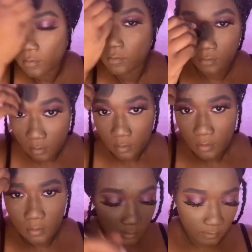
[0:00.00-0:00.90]
It might
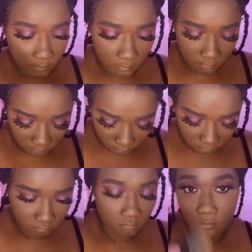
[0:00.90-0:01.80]
look a little light, but
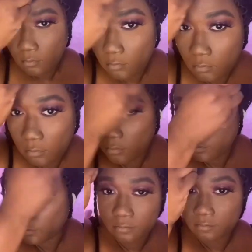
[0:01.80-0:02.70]
when it blends
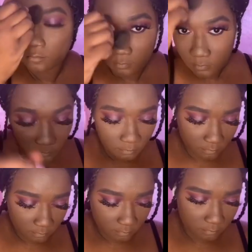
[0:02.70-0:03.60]
in and I
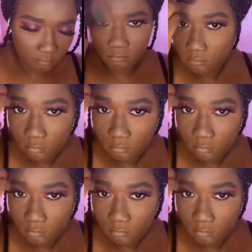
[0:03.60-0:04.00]
set my